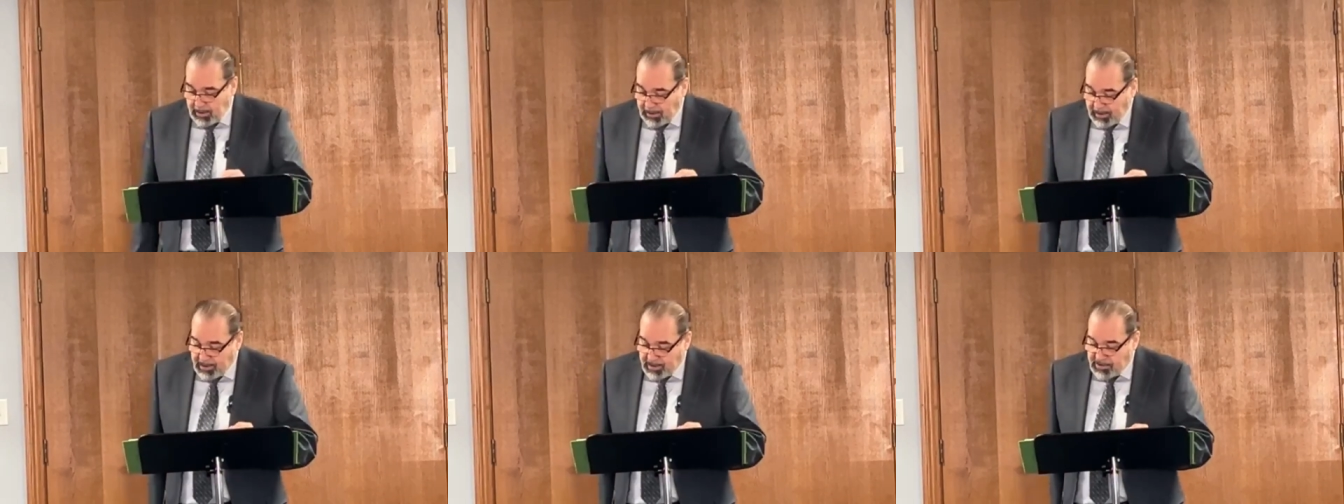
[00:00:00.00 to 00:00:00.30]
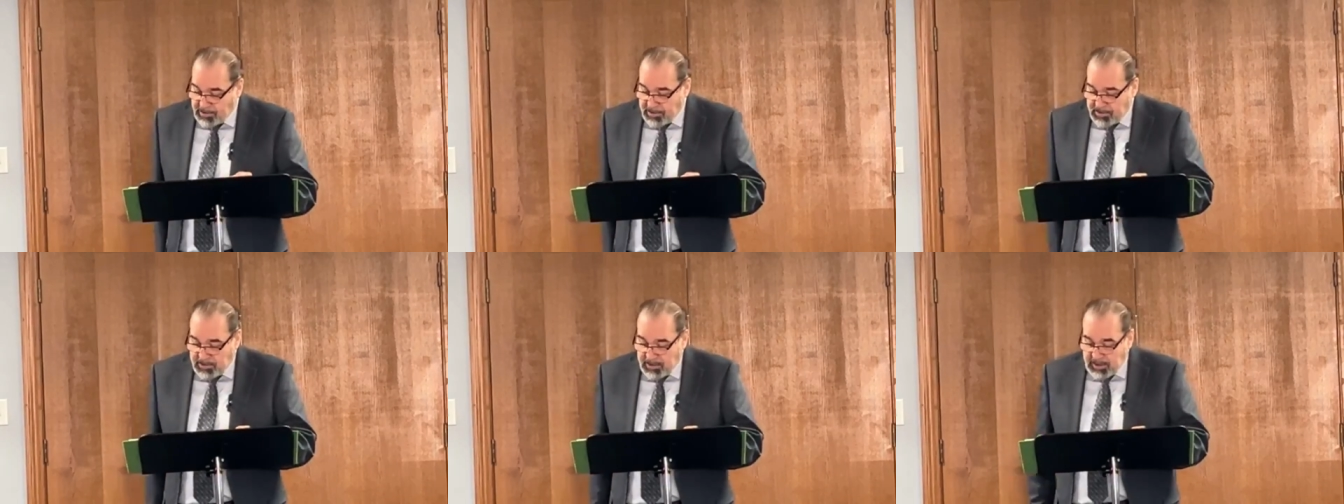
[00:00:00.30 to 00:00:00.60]
Now,
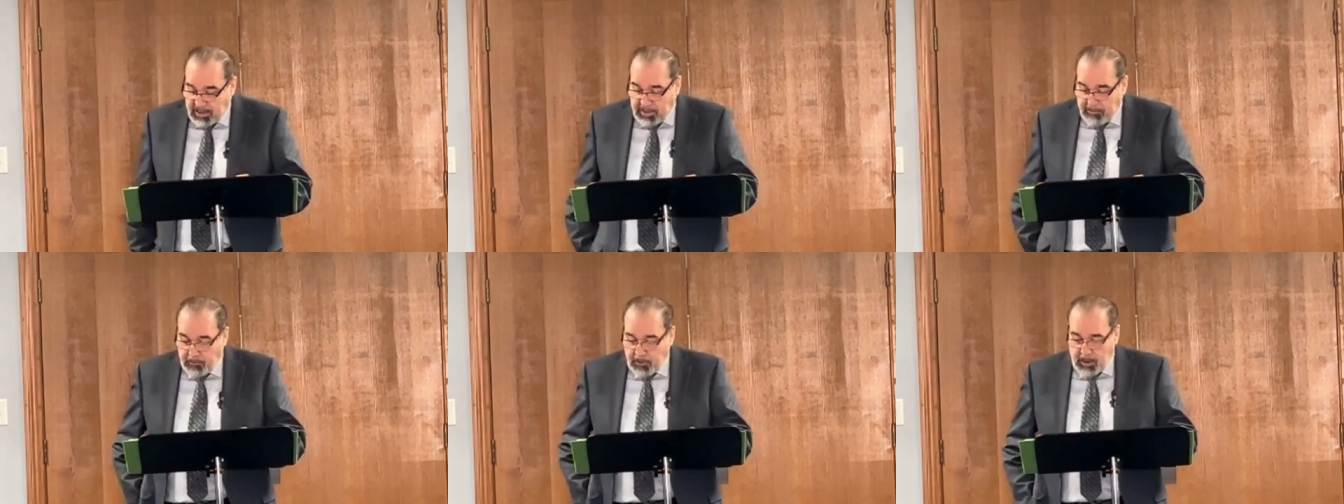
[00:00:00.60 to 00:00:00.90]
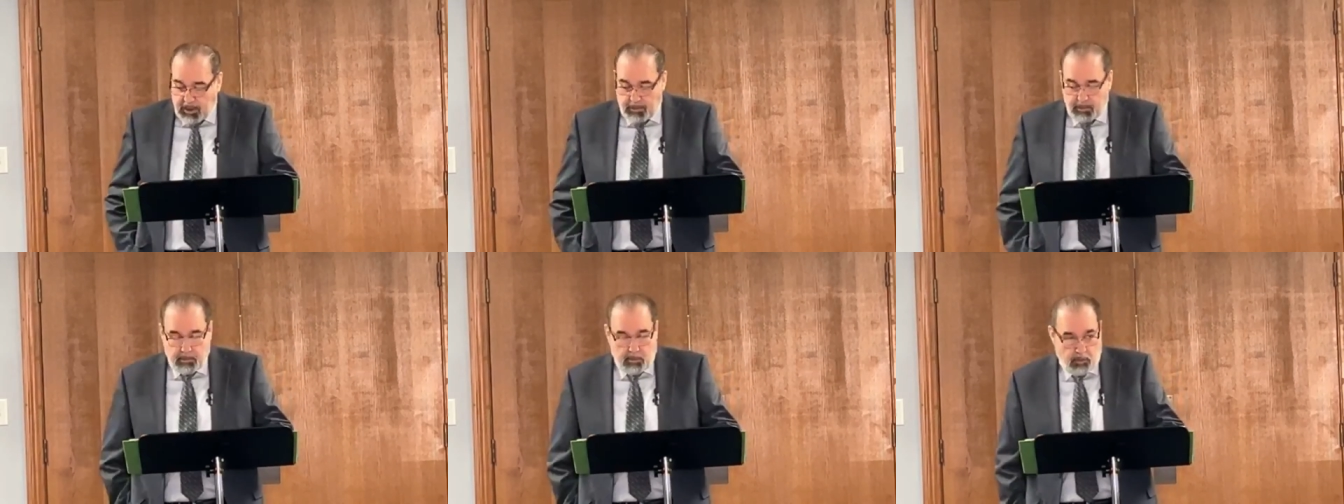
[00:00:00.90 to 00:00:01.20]
that's a
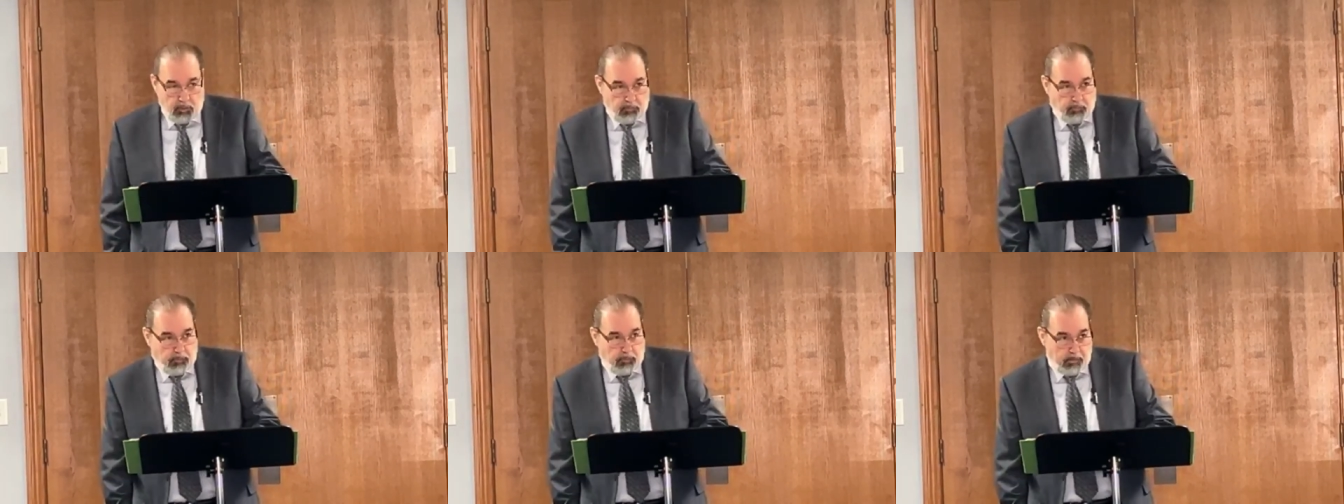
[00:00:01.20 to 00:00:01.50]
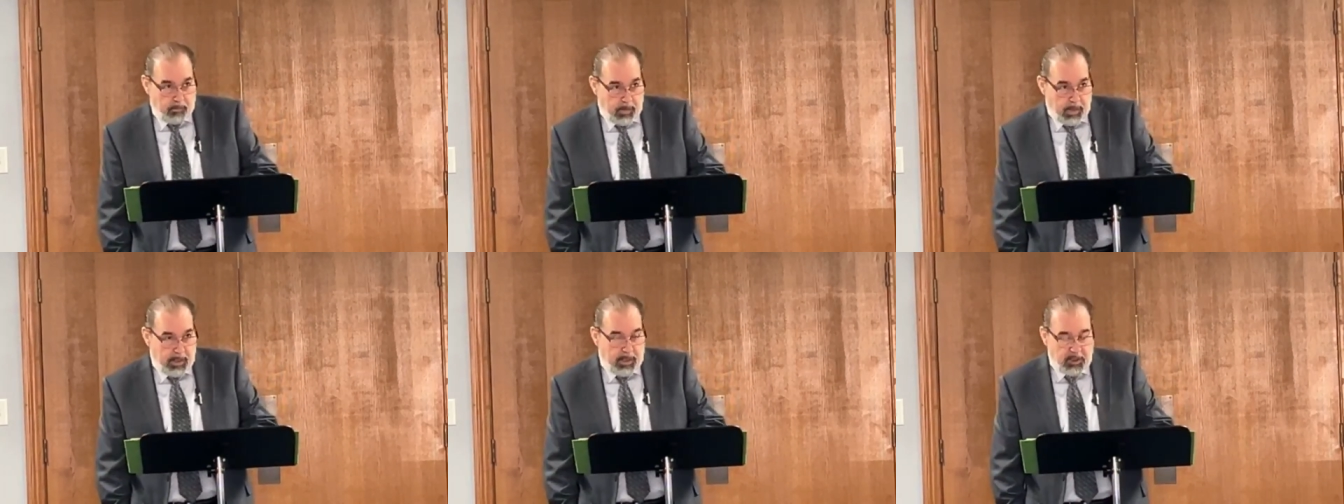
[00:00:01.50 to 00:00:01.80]
significant move
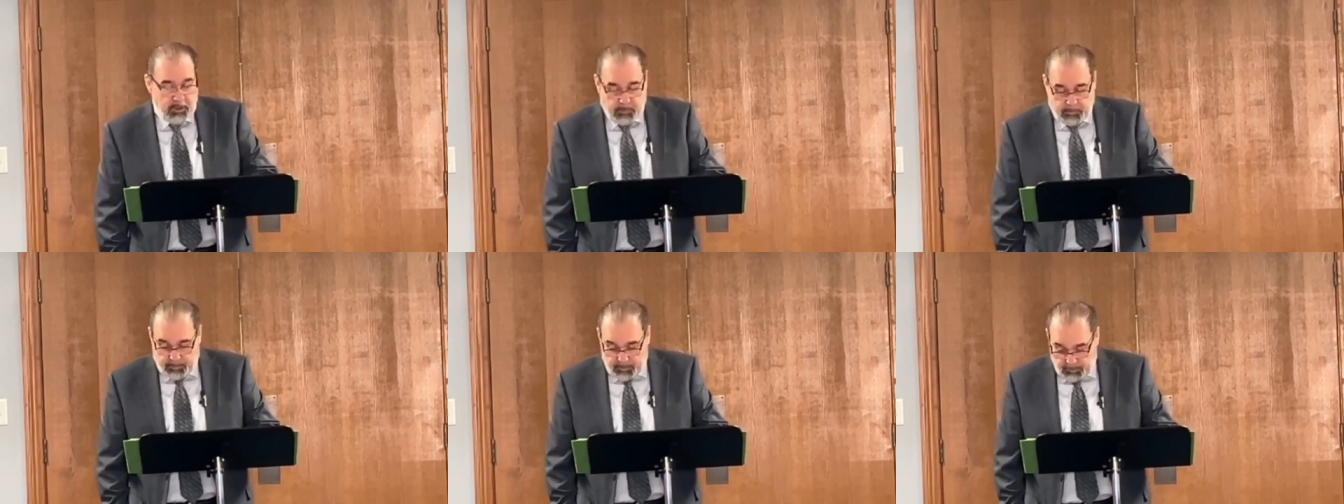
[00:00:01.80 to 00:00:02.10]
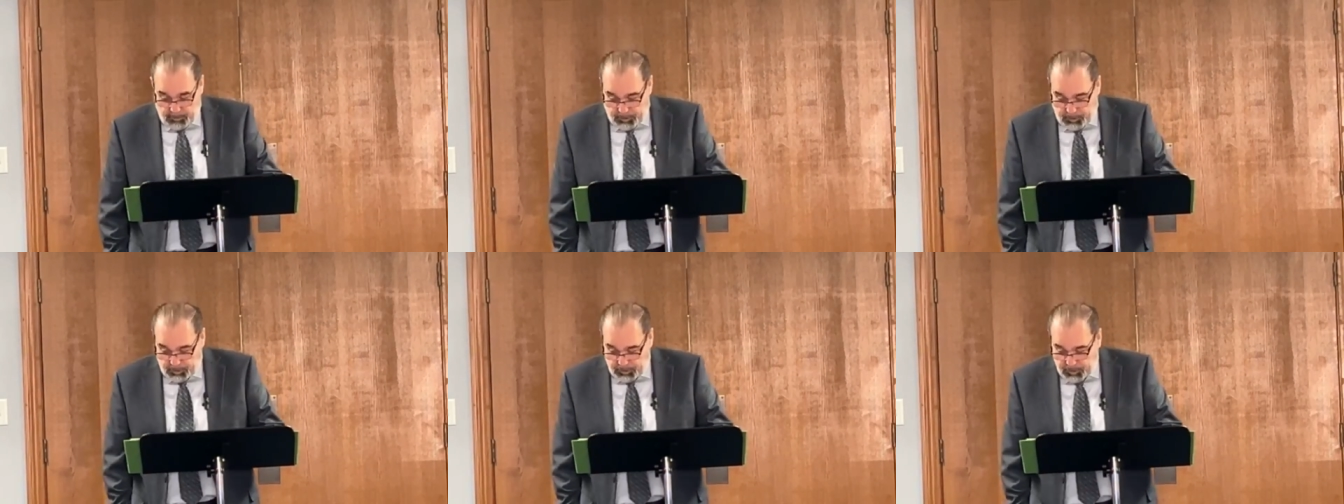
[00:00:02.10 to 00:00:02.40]
from being a
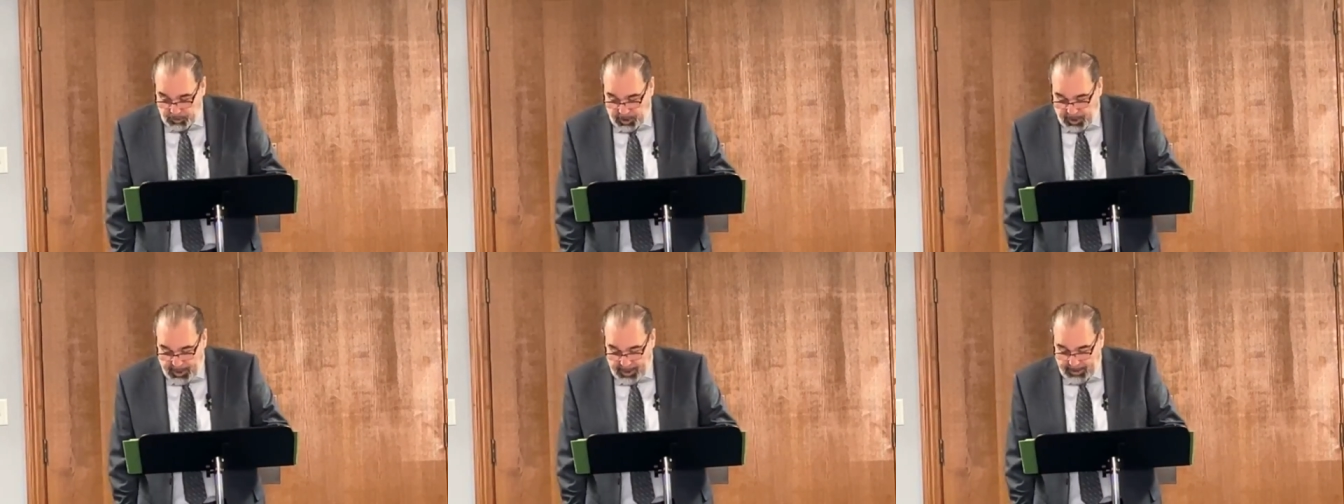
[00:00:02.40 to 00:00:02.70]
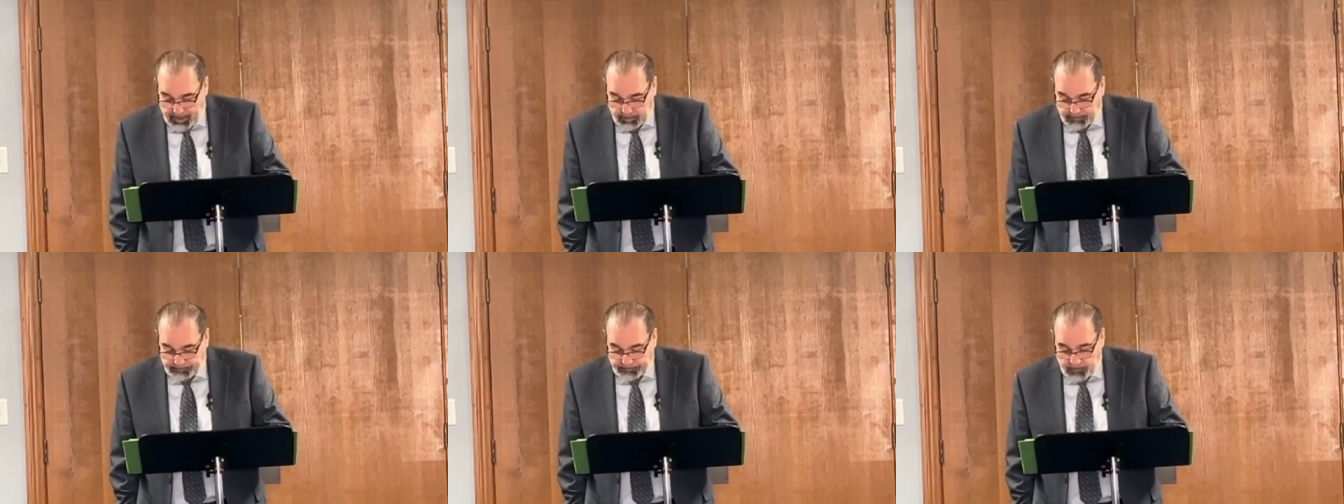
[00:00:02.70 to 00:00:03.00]
spiritual
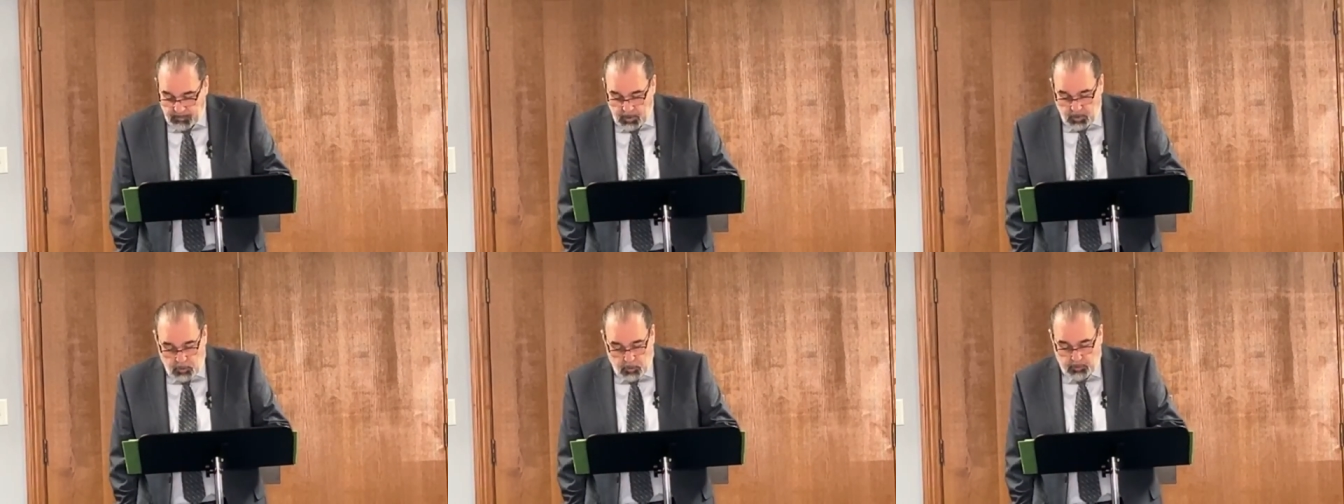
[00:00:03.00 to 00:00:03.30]
child